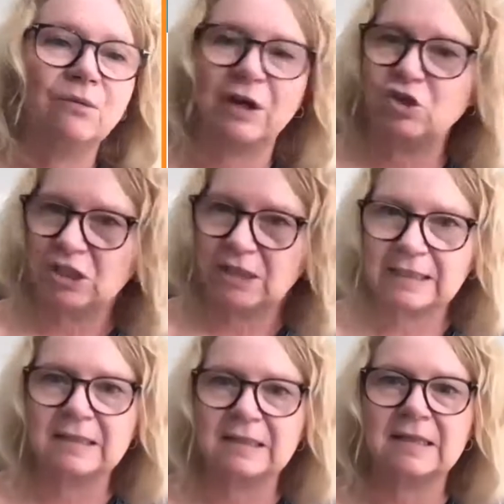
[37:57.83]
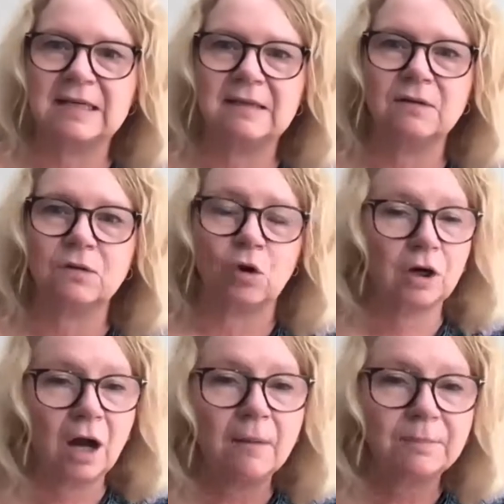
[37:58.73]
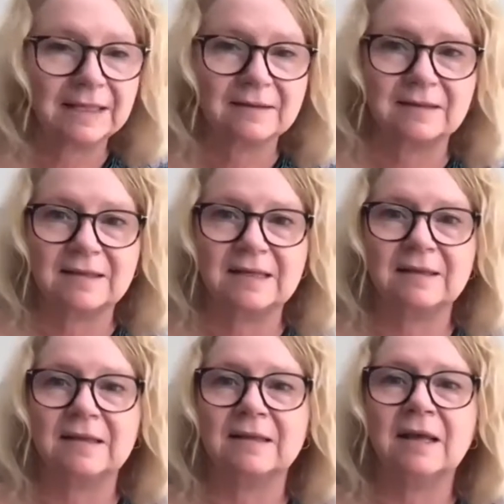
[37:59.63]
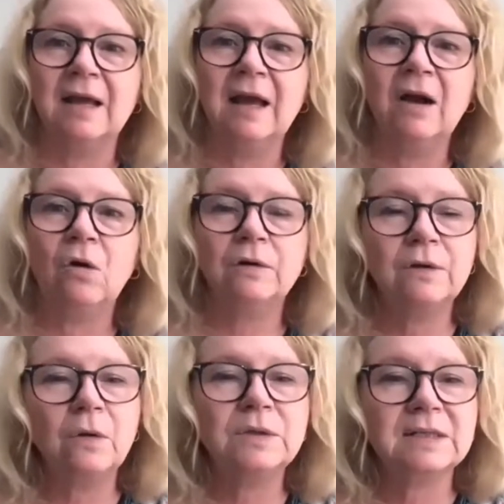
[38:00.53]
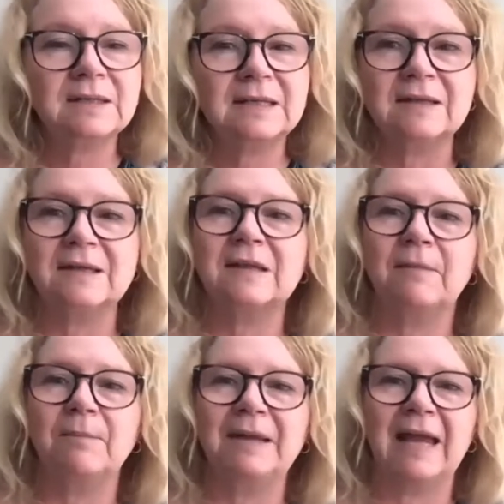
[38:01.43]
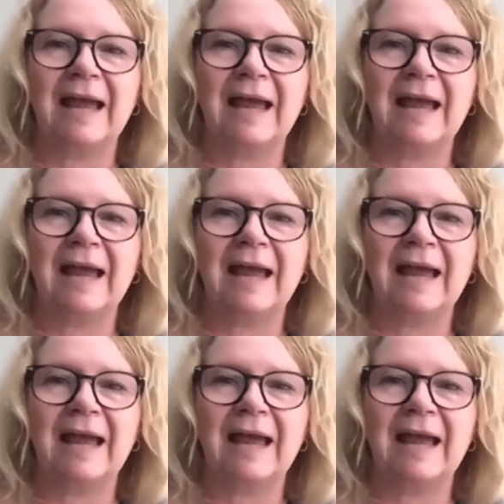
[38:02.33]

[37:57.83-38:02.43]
rare genetic diseases, or complex diseases, or known diseases, but